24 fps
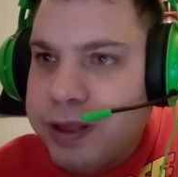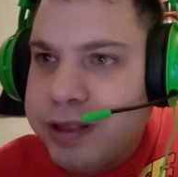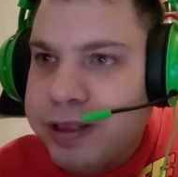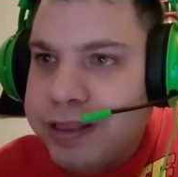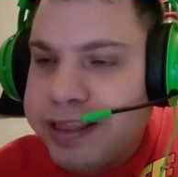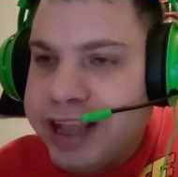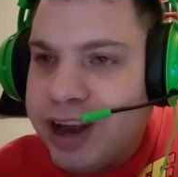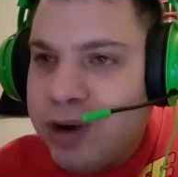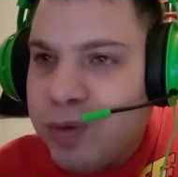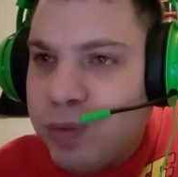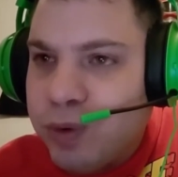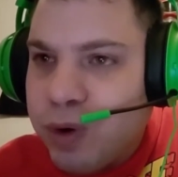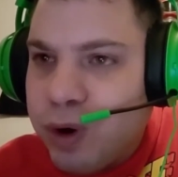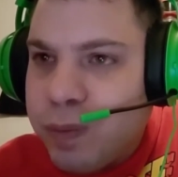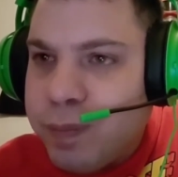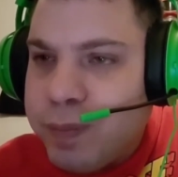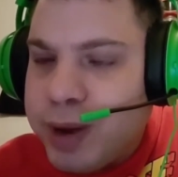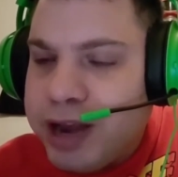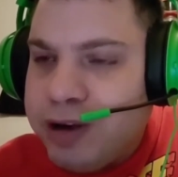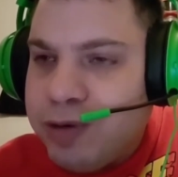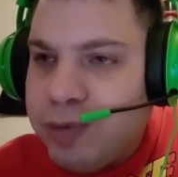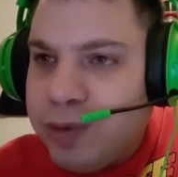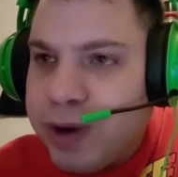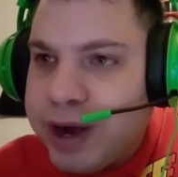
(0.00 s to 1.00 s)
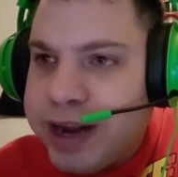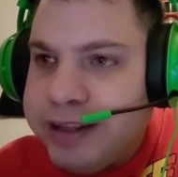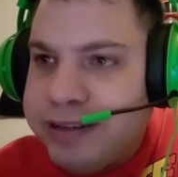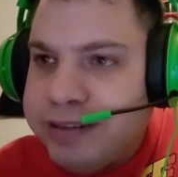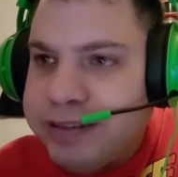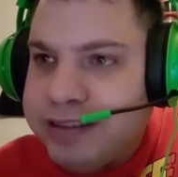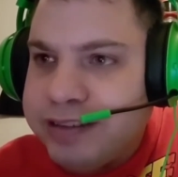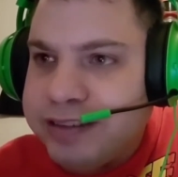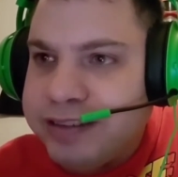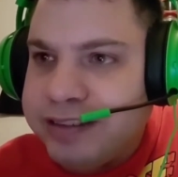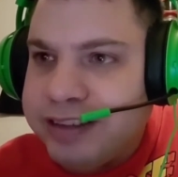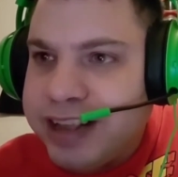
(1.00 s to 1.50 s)
Then Roman
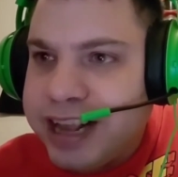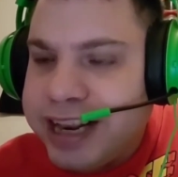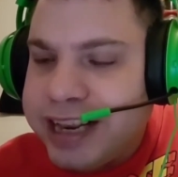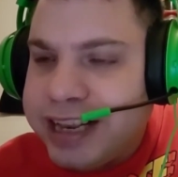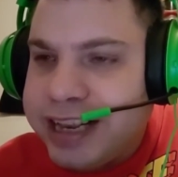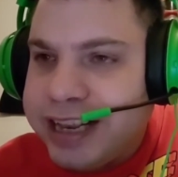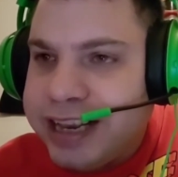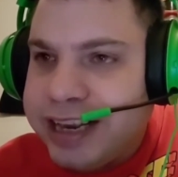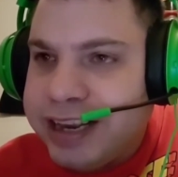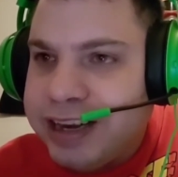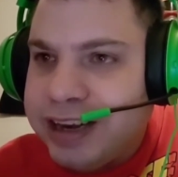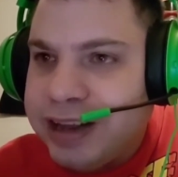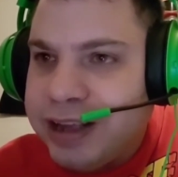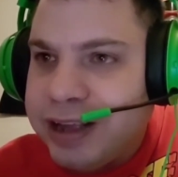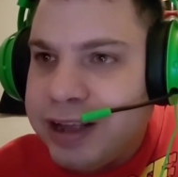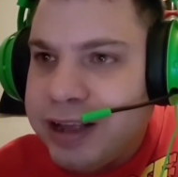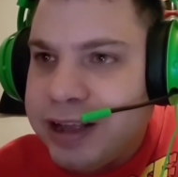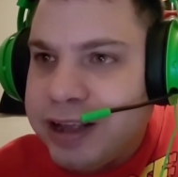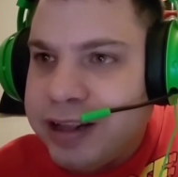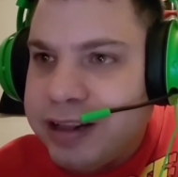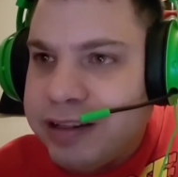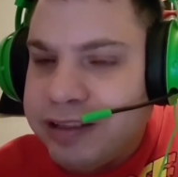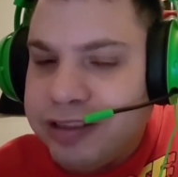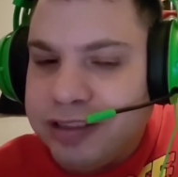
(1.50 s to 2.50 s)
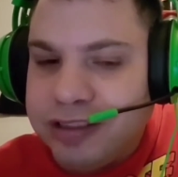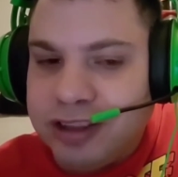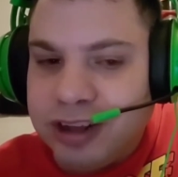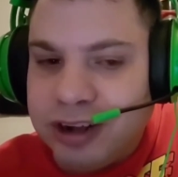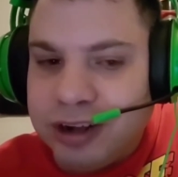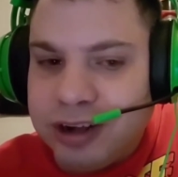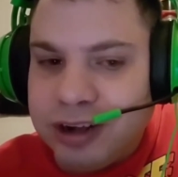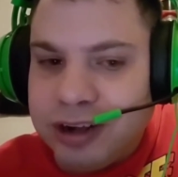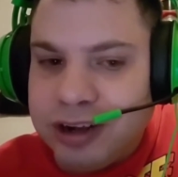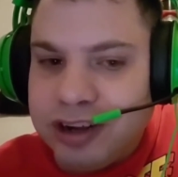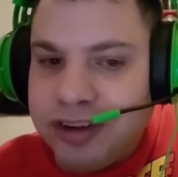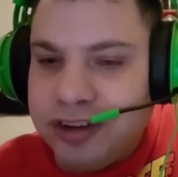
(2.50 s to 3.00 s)
Reigns taking
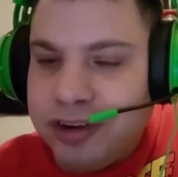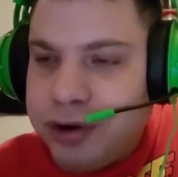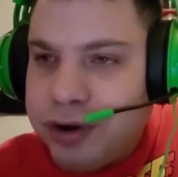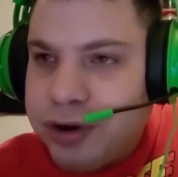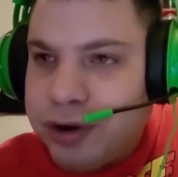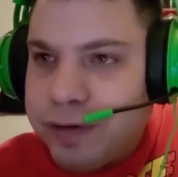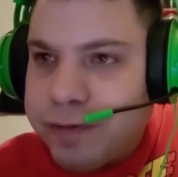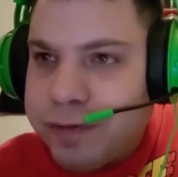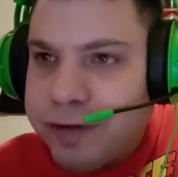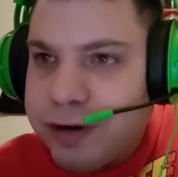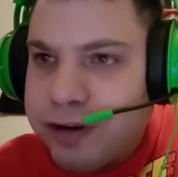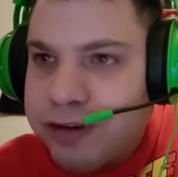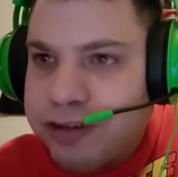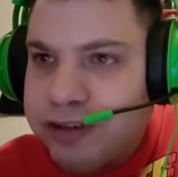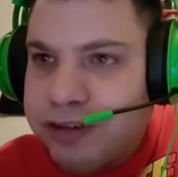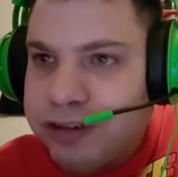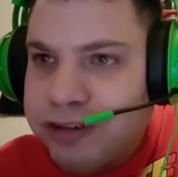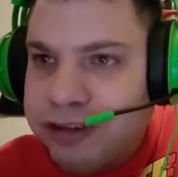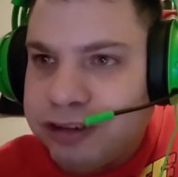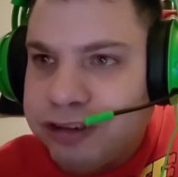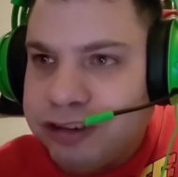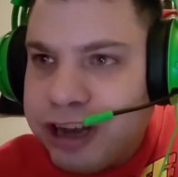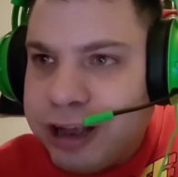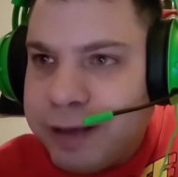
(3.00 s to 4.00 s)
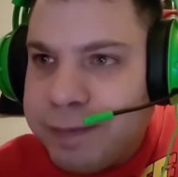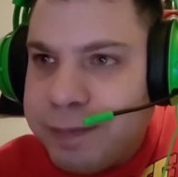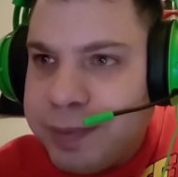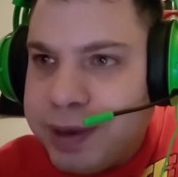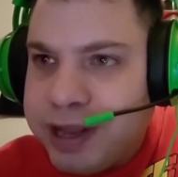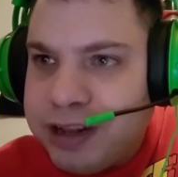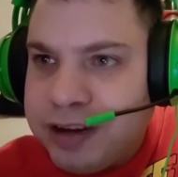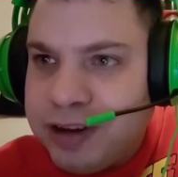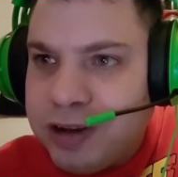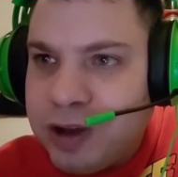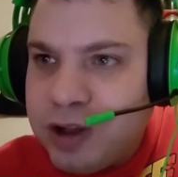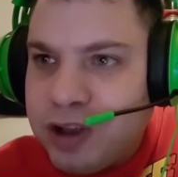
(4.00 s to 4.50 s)
the Universal
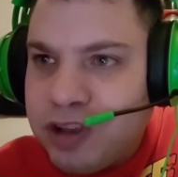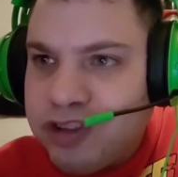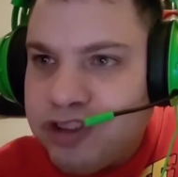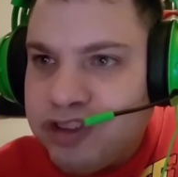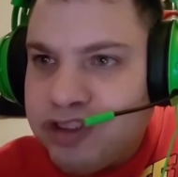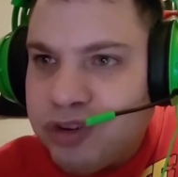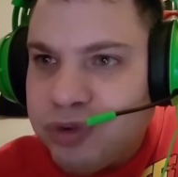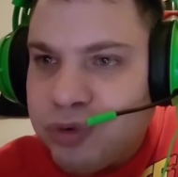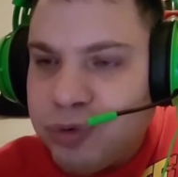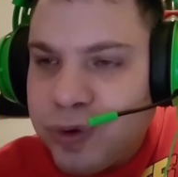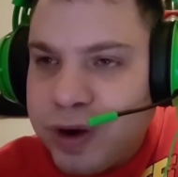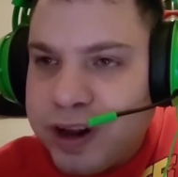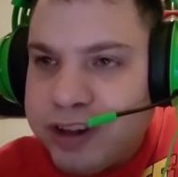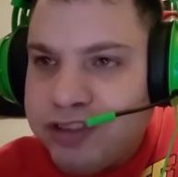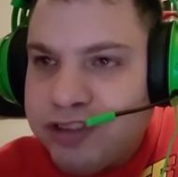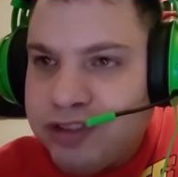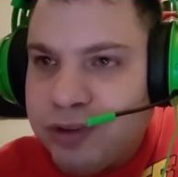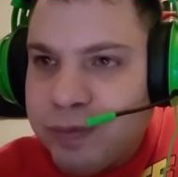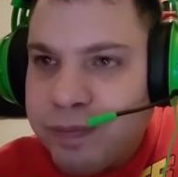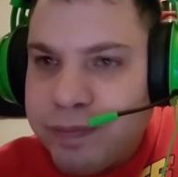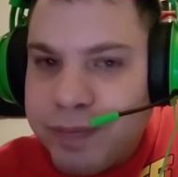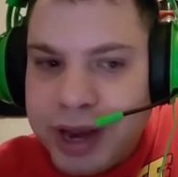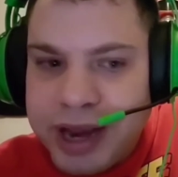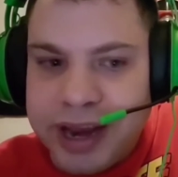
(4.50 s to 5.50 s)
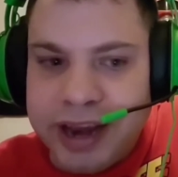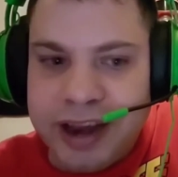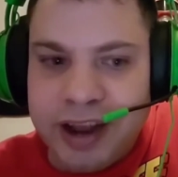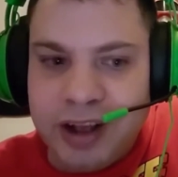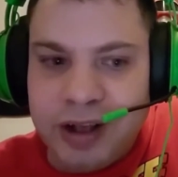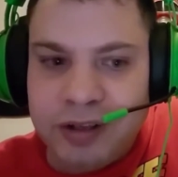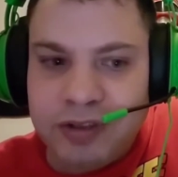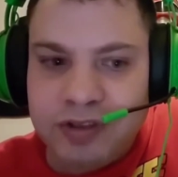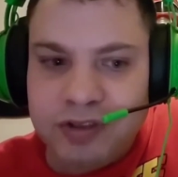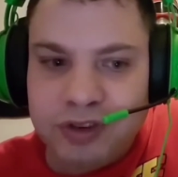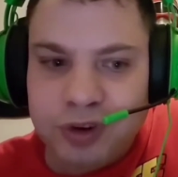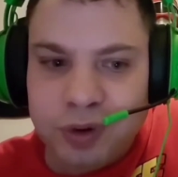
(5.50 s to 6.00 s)
Champion to
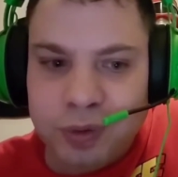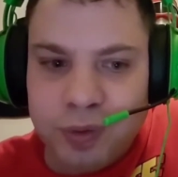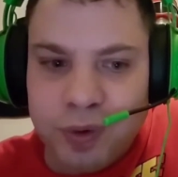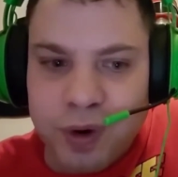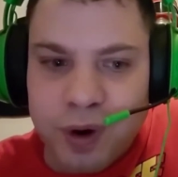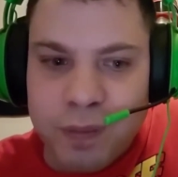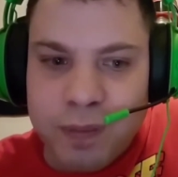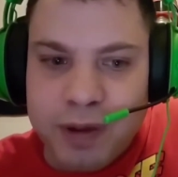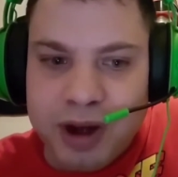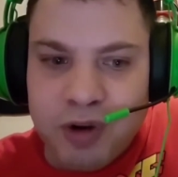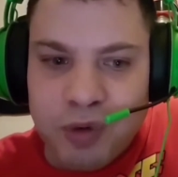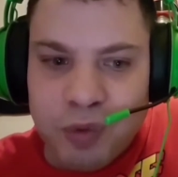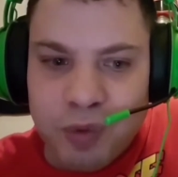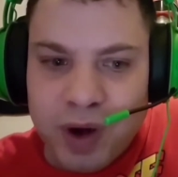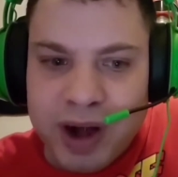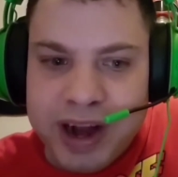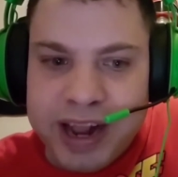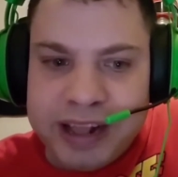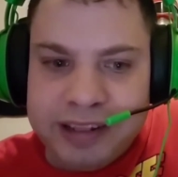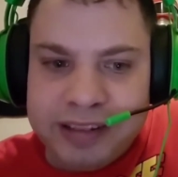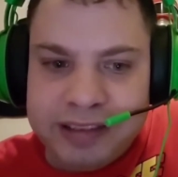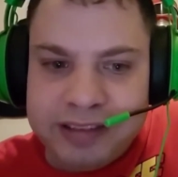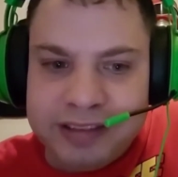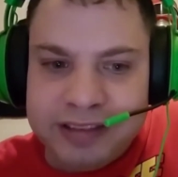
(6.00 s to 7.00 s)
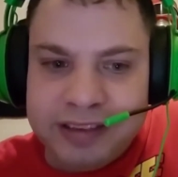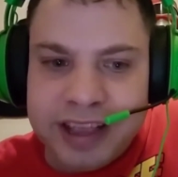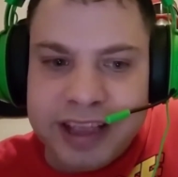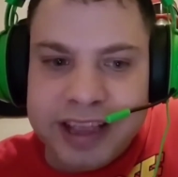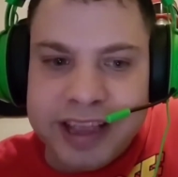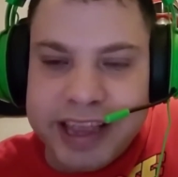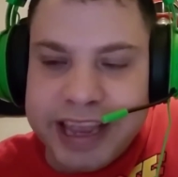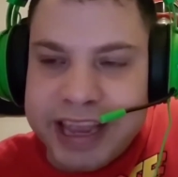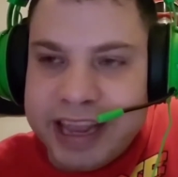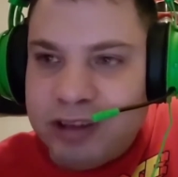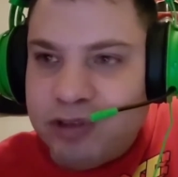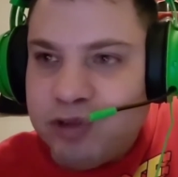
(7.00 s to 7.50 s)
WrestleMania. So Roman Reigns
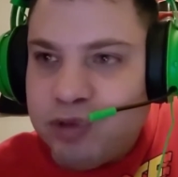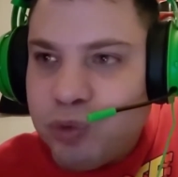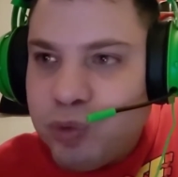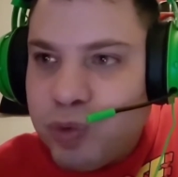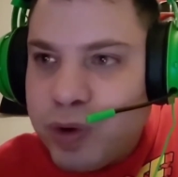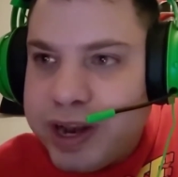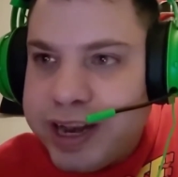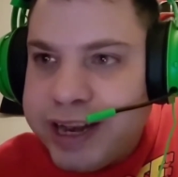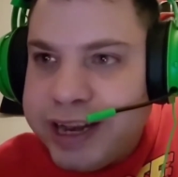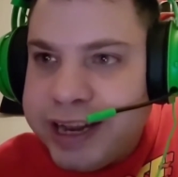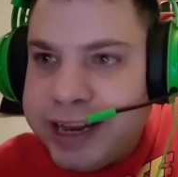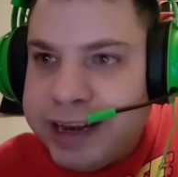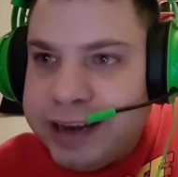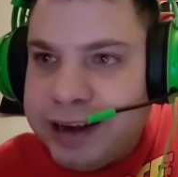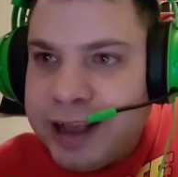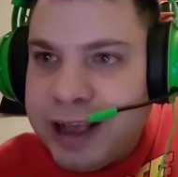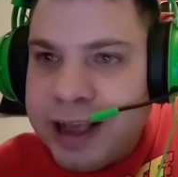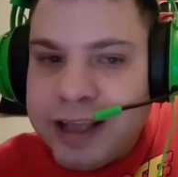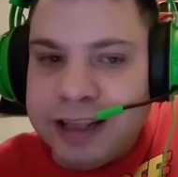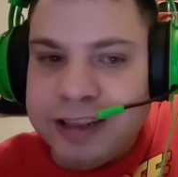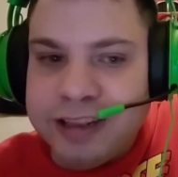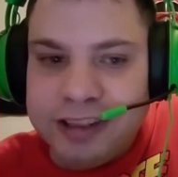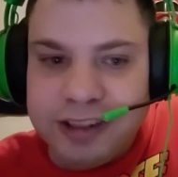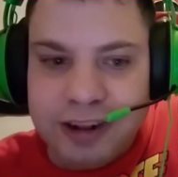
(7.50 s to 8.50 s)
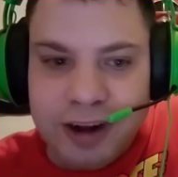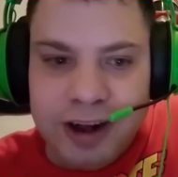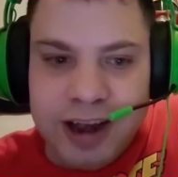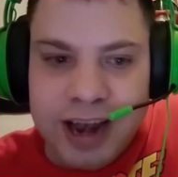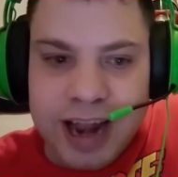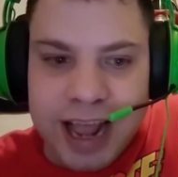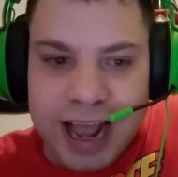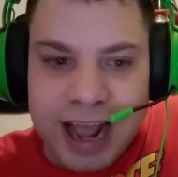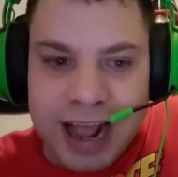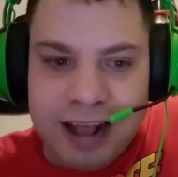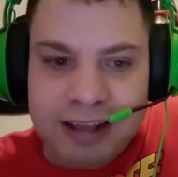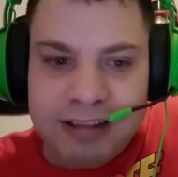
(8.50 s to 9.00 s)
is winning the
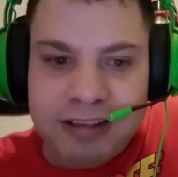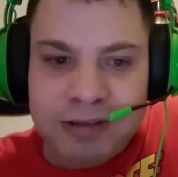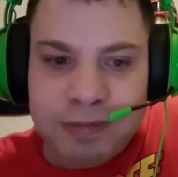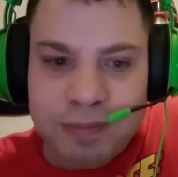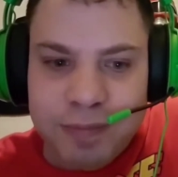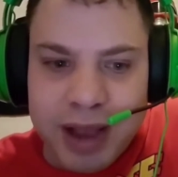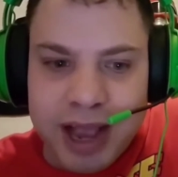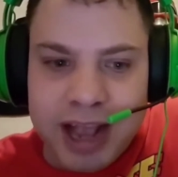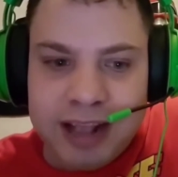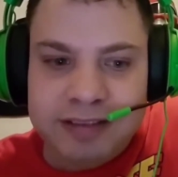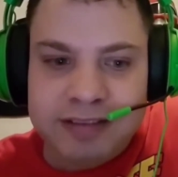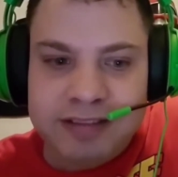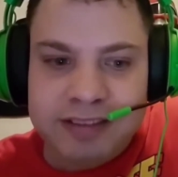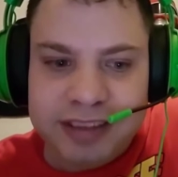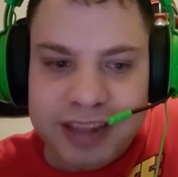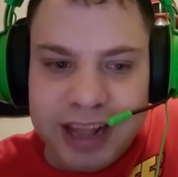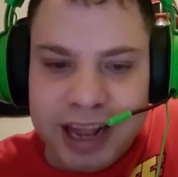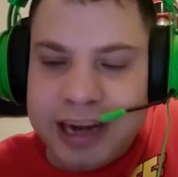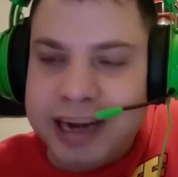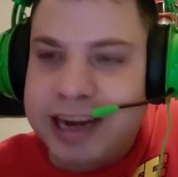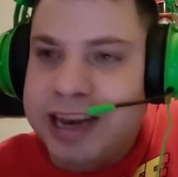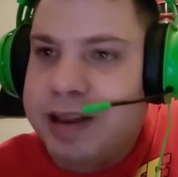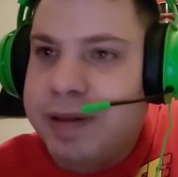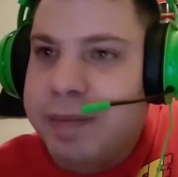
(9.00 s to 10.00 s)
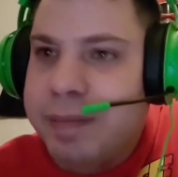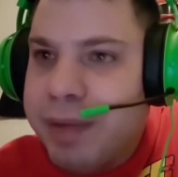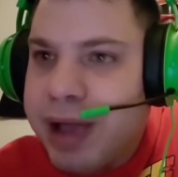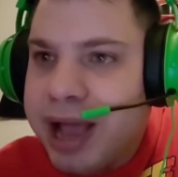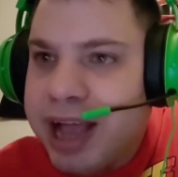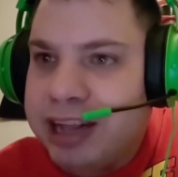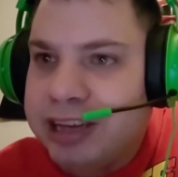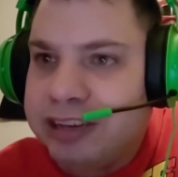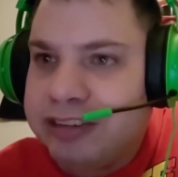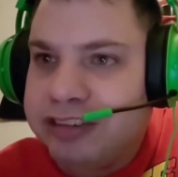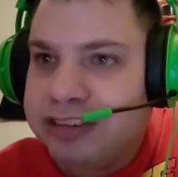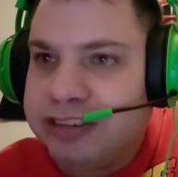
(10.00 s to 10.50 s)
last man standing
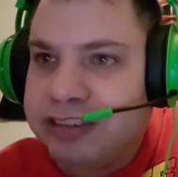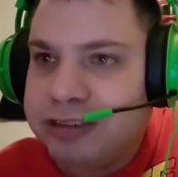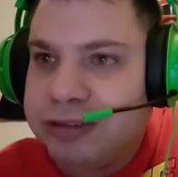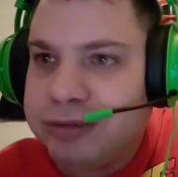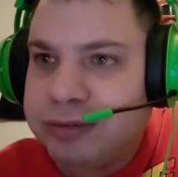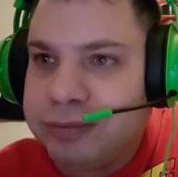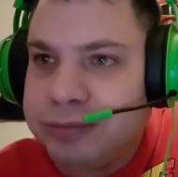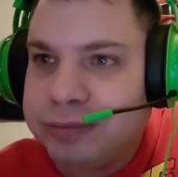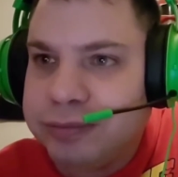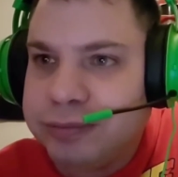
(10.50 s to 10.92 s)
match.